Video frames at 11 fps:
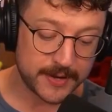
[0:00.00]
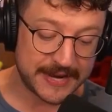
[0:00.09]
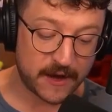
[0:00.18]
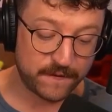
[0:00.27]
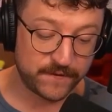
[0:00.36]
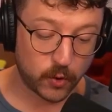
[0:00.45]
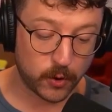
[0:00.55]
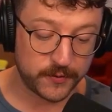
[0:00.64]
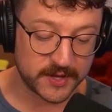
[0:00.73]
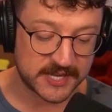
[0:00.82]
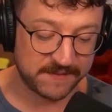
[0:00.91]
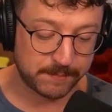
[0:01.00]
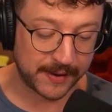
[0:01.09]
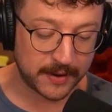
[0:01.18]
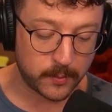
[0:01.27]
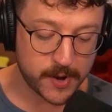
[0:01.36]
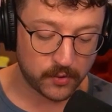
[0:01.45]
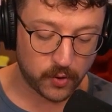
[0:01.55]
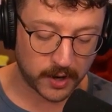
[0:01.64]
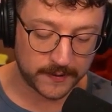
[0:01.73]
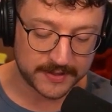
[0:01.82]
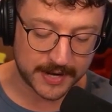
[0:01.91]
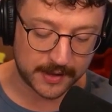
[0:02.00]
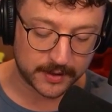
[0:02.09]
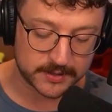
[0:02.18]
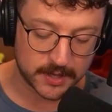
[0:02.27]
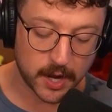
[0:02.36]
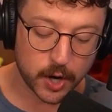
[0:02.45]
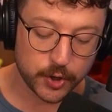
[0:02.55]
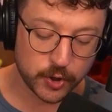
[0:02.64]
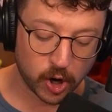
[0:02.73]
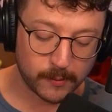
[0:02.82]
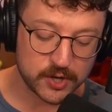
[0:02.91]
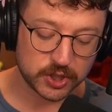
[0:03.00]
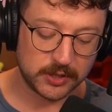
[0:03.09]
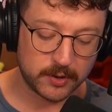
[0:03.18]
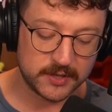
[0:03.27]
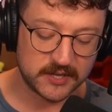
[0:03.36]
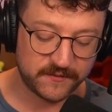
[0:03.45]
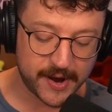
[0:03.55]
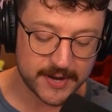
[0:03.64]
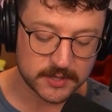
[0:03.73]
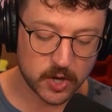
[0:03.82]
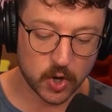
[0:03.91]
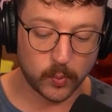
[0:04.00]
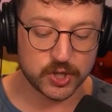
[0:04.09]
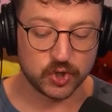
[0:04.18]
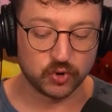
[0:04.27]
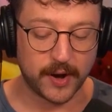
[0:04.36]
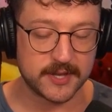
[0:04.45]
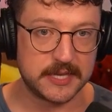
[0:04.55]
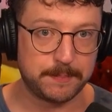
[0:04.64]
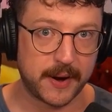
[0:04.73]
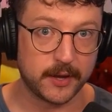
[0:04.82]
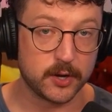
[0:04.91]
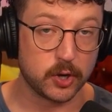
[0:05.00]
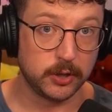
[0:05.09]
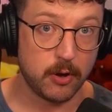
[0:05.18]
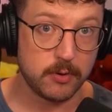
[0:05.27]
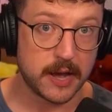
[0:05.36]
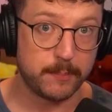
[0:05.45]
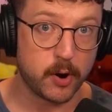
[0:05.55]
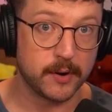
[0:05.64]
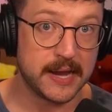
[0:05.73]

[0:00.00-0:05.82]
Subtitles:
Now for the Safe Pilot, we are rocking the talent No Much Cloaking Device, which grants the pilot cloak upon